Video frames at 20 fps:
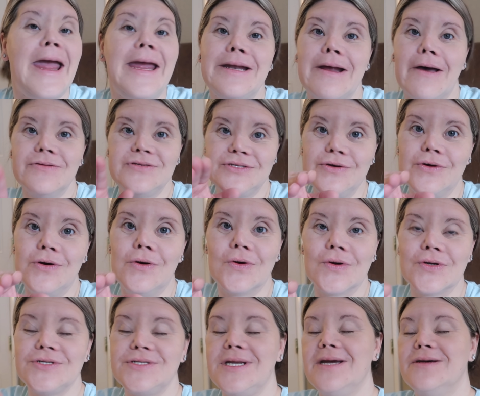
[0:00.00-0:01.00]
he knows the
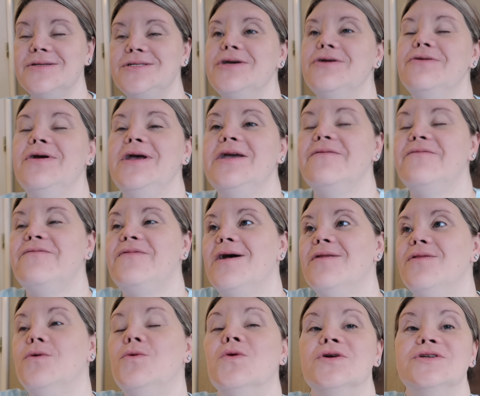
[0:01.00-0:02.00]
horse now too. He can
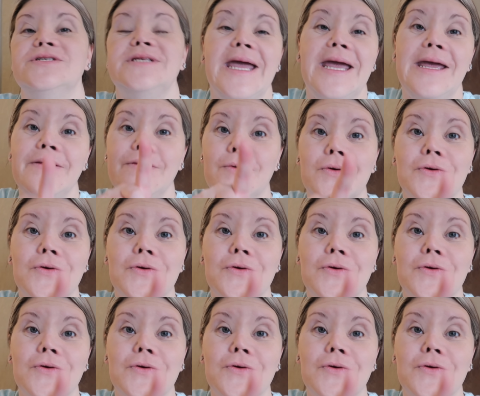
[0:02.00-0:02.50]
find the horse and the